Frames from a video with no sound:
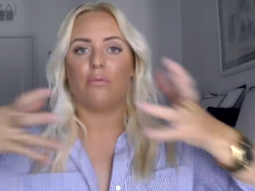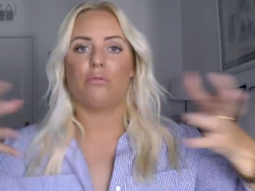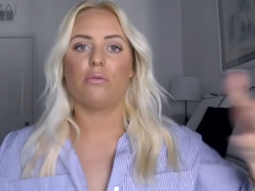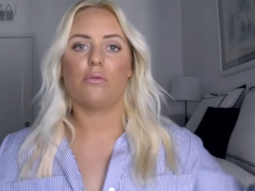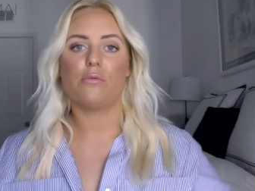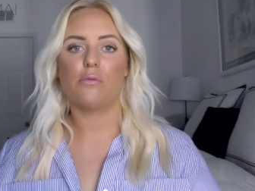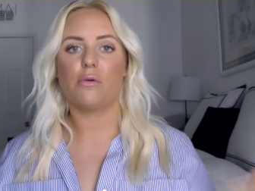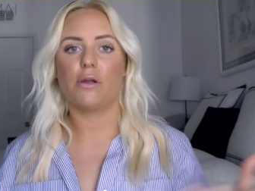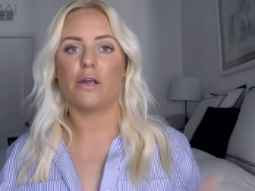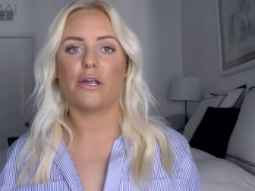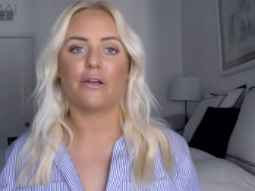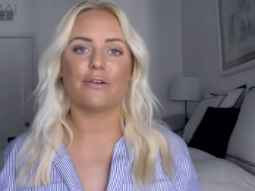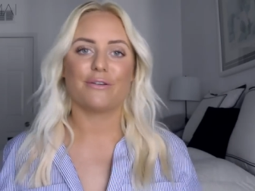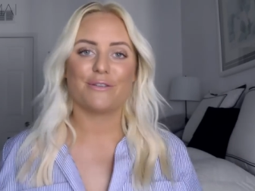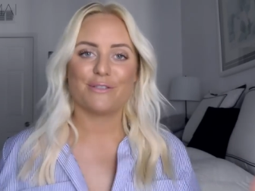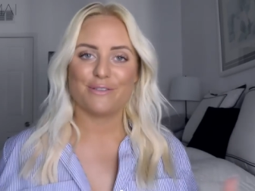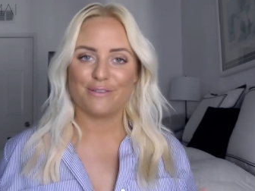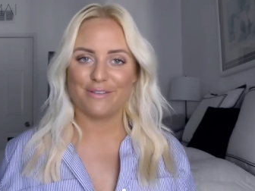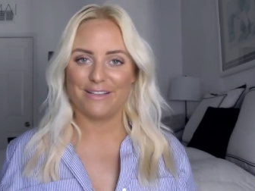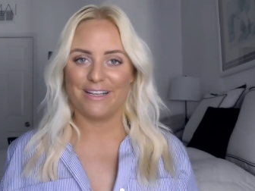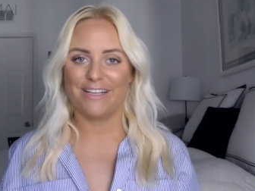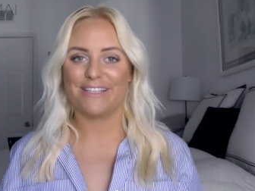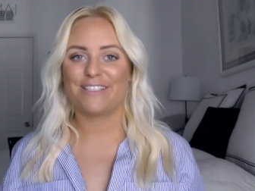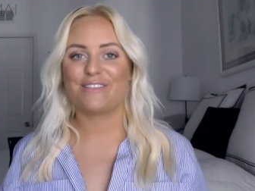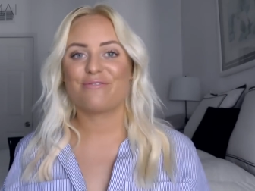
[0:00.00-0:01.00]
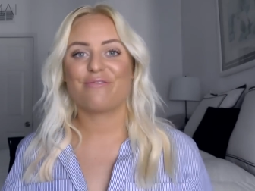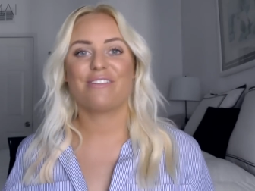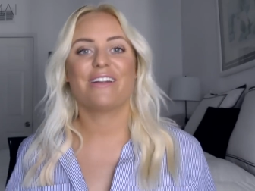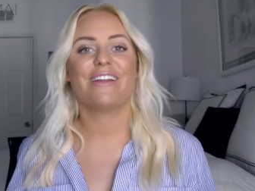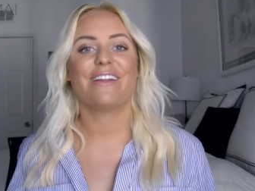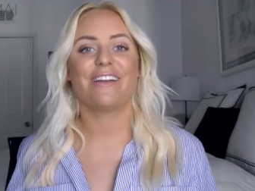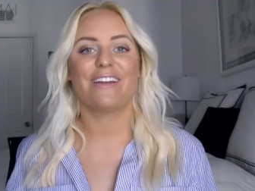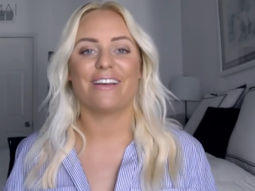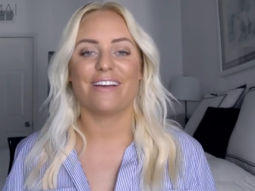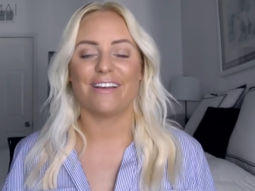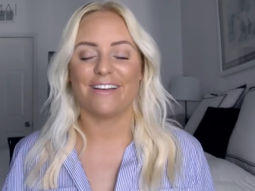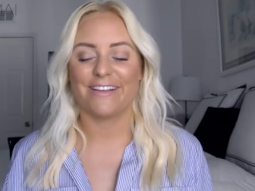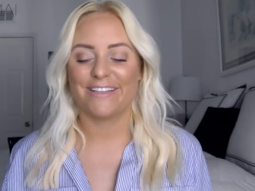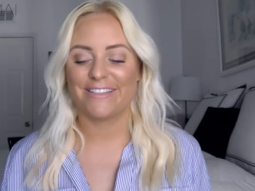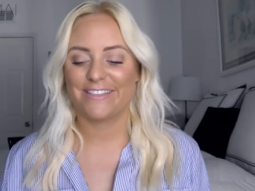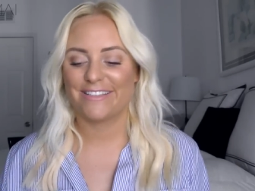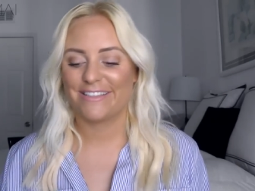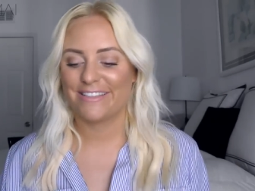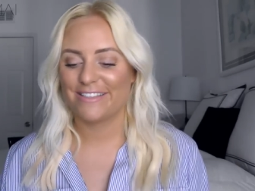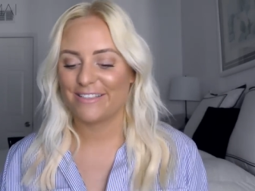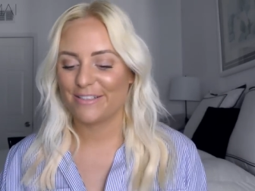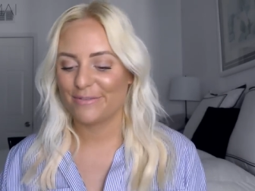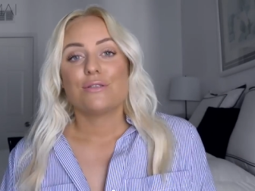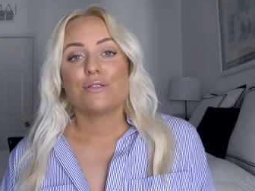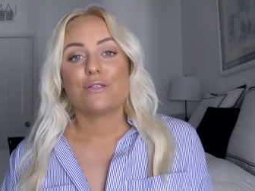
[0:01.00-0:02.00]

everywhere. So that's really nice.